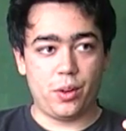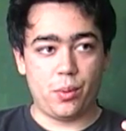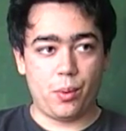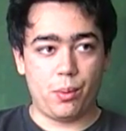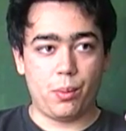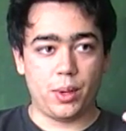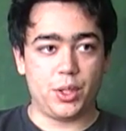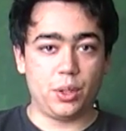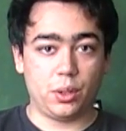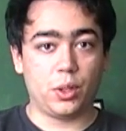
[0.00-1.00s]

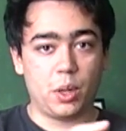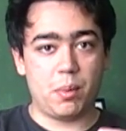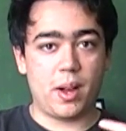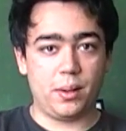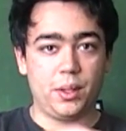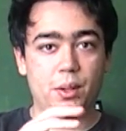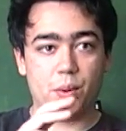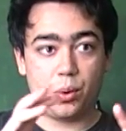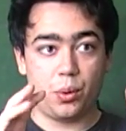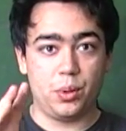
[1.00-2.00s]
once you learn about
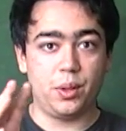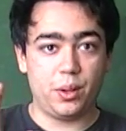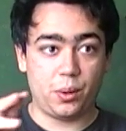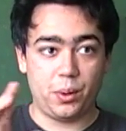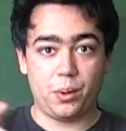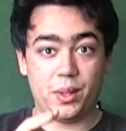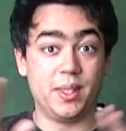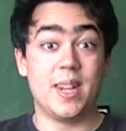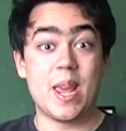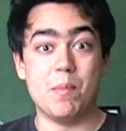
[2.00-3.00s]
who
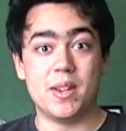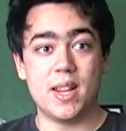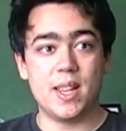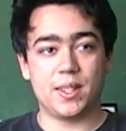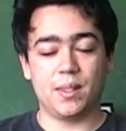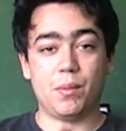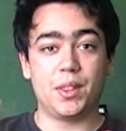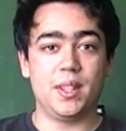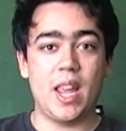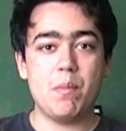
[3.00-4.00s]
the demon is and
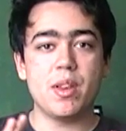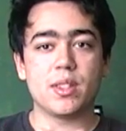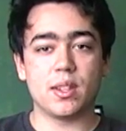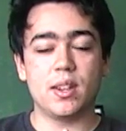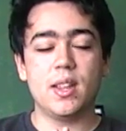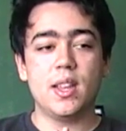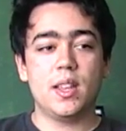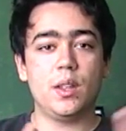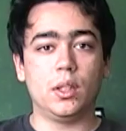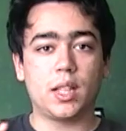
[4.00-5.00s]
what the name is, and
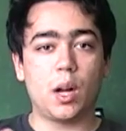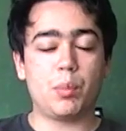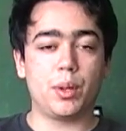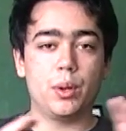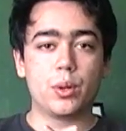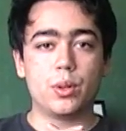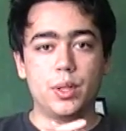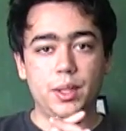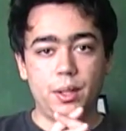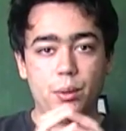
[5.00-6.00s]
you look it up in
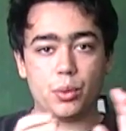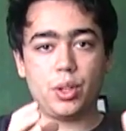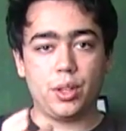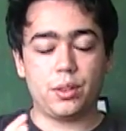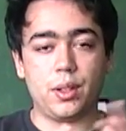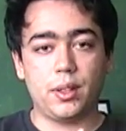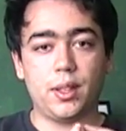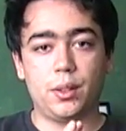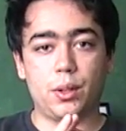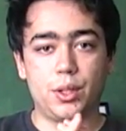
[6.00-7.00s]
Google, and you really think
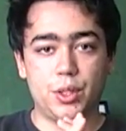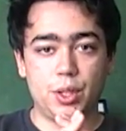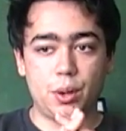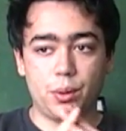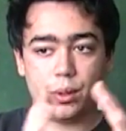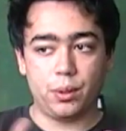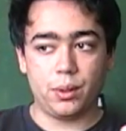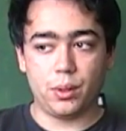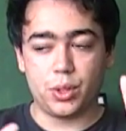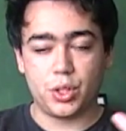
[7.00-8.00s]
that there is
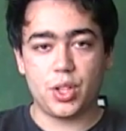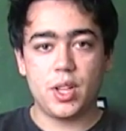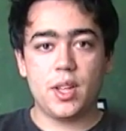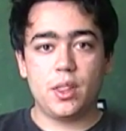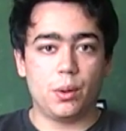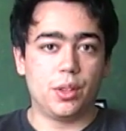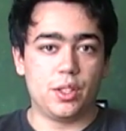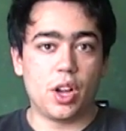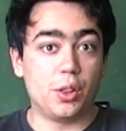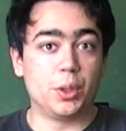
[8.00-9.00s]
there are
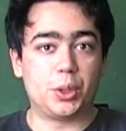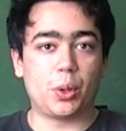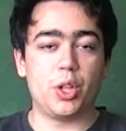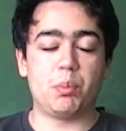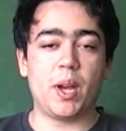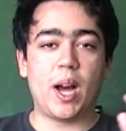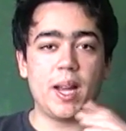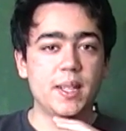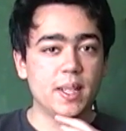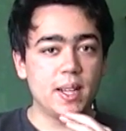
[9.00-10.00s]
these other stories
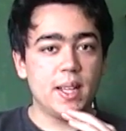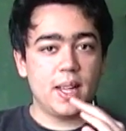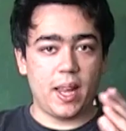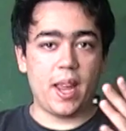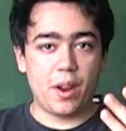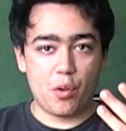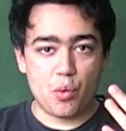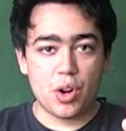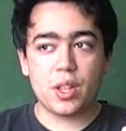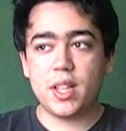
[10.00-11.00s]
behind it. It
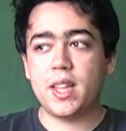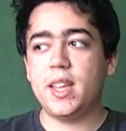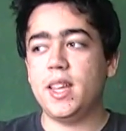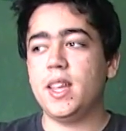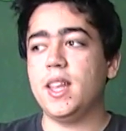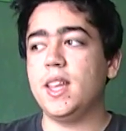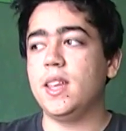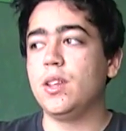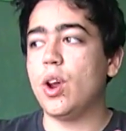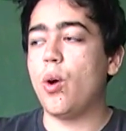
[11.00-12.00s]
really,
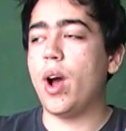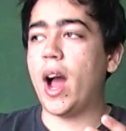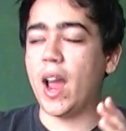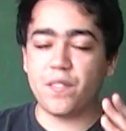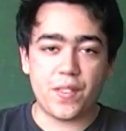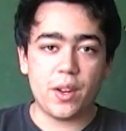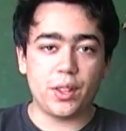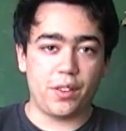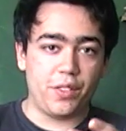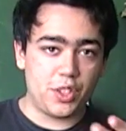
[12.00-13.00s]
I feel
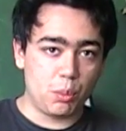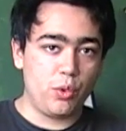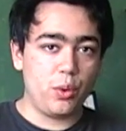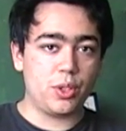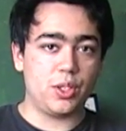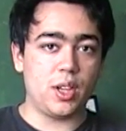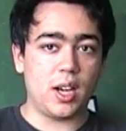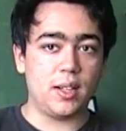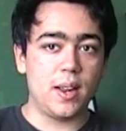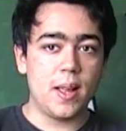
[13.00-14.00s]
that if this movie was
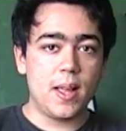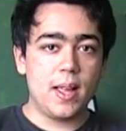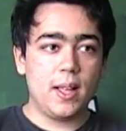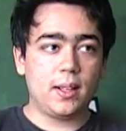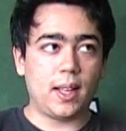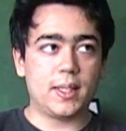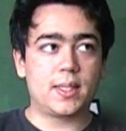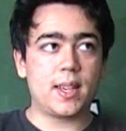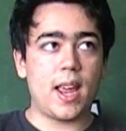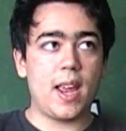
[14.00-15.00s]
done, let's
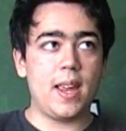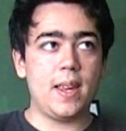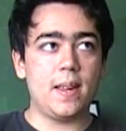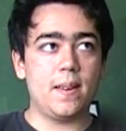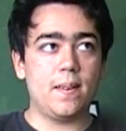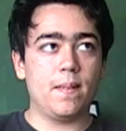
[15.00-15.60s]
say,